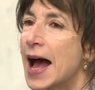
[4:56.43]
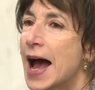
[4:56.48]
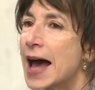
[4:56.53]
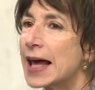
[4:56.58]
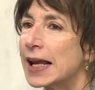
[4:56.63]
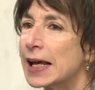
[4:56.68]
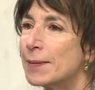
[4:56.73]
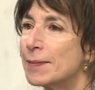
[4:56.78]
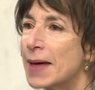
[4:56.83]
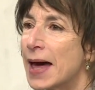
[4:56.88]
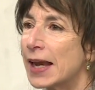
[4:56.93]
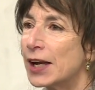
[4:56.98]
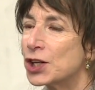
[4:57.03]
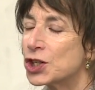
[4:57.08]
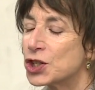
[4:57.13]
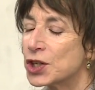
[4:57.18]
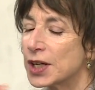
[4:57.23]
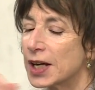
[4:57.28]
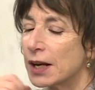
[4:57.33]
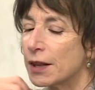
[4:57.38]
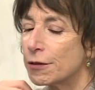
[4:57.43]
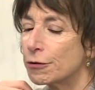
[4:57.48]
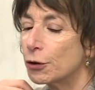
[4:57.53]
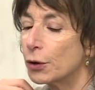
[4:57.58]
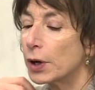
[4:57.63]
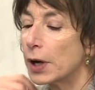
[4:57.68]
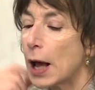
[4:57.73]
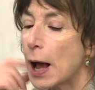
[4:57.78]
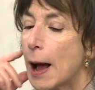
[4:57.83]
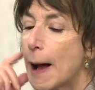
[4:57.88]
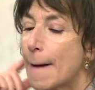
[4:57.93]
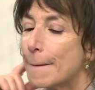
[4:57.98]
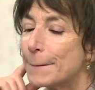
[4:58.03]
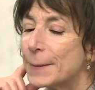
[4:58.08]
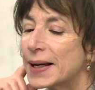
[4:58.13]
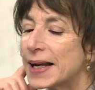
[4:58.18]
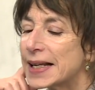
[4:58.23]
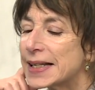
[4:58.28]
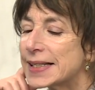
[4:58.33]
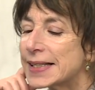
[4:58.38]
And I managed to get through it.
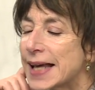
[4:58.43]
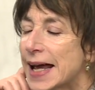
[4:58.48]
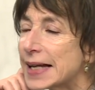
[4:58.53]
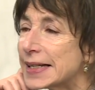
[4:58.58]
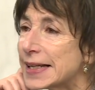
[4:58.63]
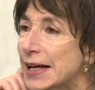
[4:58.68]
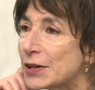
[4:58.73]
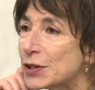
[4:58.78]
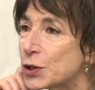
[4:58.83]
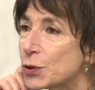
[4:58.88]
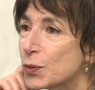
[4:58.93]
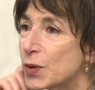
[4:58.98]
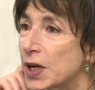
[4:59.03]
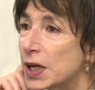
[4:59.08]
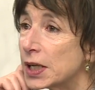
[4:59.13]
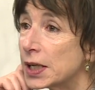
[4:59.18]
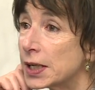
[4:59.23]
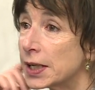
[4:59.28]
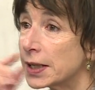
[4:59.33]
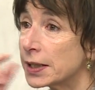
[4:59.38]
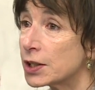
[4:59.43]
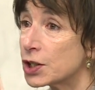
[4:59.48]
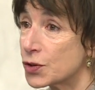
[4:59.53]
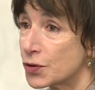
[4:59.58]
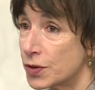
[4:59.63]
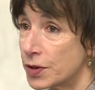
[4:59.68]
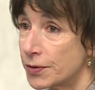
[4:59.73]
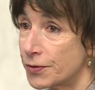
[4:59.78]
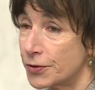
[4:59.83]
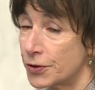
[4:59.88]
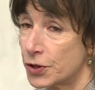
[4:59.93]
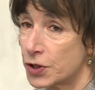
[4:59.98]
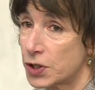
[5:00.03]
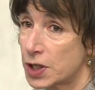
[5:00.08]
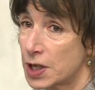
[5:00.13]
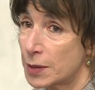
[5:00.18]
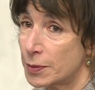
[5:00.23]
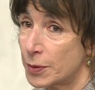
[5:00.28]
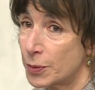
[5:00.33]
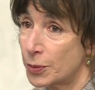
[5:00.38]
But I sat down to read it in English for the first
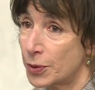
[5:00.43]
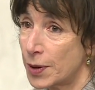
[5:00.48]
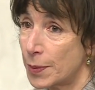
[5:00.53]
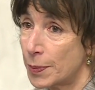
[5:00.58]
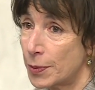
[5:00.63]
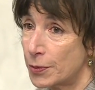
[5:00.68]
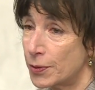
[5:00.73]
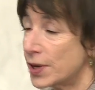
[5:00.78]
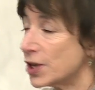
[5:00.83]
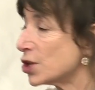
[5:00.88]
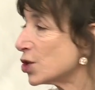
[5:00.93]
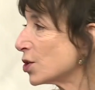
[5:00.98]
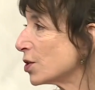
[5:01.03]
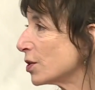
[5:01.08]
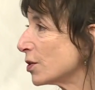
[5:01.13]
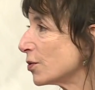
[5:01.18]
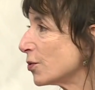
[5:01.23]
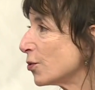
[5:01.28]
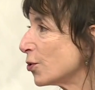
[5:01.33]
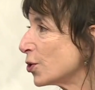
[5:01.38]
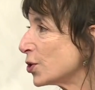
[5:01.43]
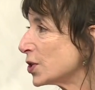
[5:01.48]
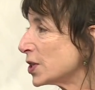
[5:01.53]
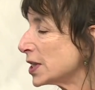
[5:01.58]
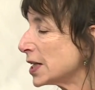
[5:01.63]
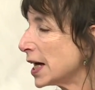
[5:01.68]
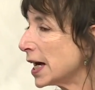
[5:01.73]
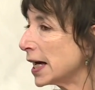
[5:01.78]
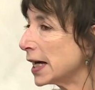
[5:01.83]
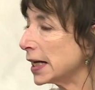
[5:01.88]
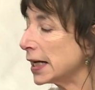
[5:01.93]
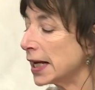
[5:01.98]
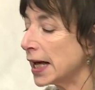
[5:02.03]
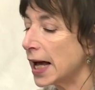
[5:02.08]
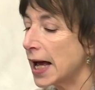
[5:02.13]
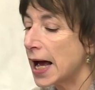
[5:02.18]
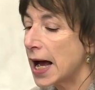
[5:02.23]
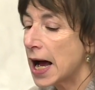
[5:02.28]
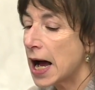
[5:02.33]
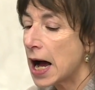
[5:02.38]
time in preparation for tonight.
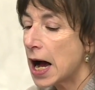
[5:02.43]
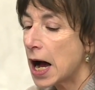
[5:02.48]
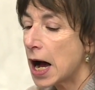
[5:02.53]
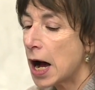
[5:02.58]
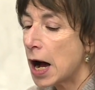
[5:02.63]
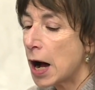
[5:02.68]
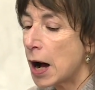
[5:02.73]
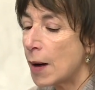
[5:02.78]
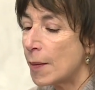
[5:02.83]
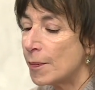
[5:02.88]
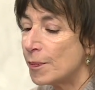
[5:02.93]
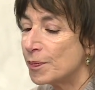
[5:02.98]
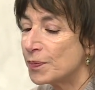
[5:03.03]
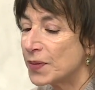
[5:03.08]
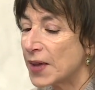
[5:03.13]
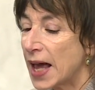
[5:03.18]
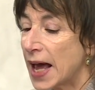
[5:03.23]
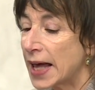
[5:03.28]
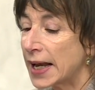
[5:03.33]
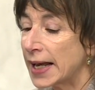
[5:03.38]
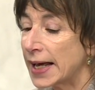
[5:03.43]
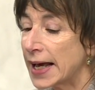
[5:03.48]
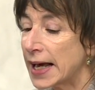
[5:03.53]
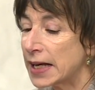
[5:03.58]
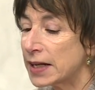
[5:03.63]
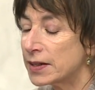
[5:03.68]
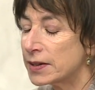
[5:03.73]
And I had